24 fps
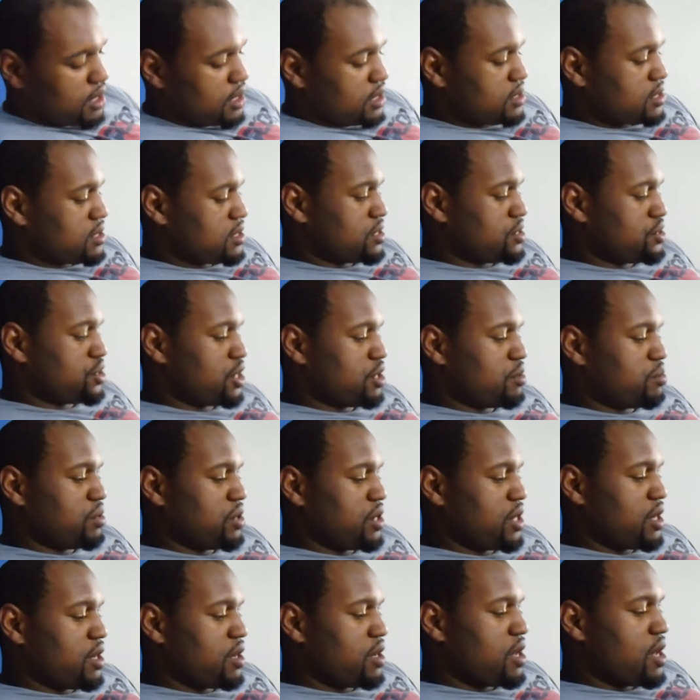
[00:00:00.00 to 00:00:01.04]
This is the
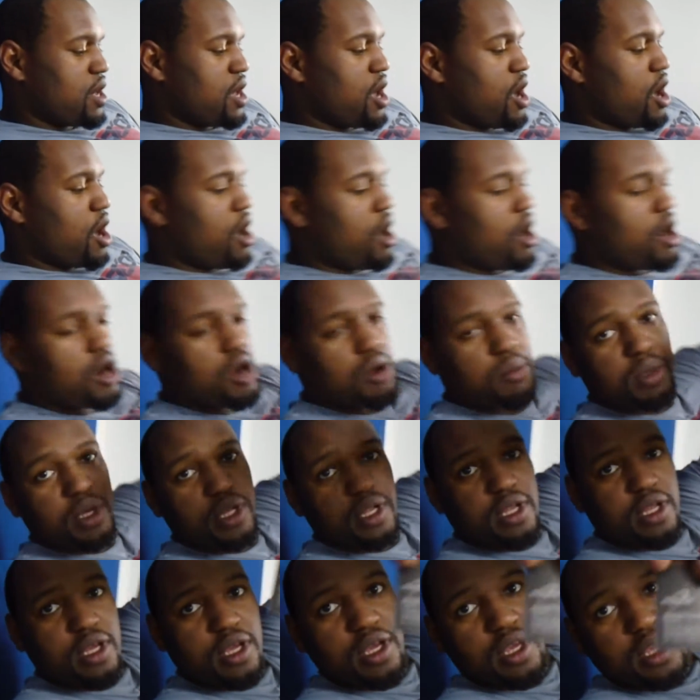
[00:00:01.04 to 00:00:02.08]
JBL.
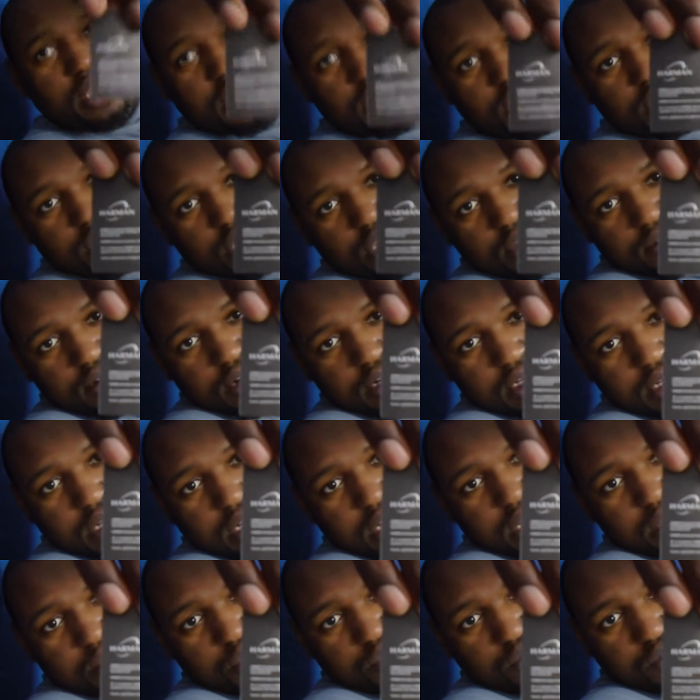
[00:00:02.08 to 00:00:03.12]
Harman. You ever heard that
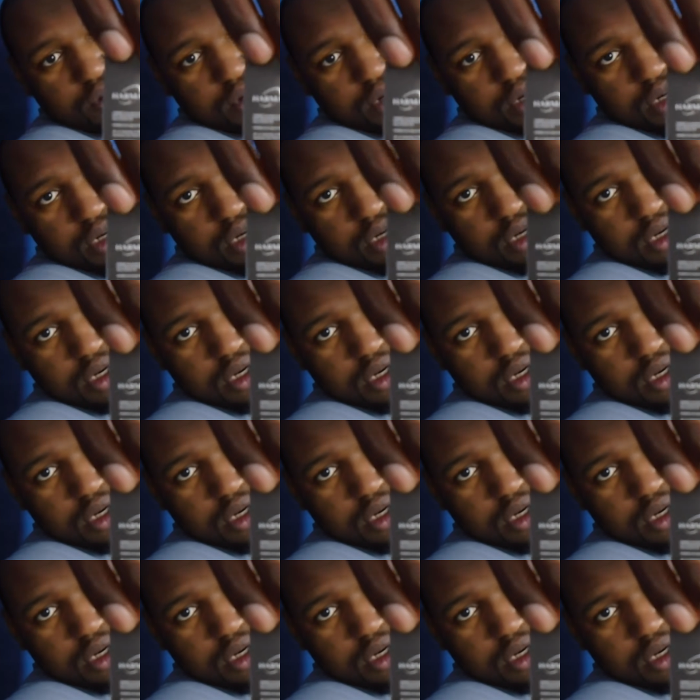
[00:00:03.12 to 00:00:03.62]
name before?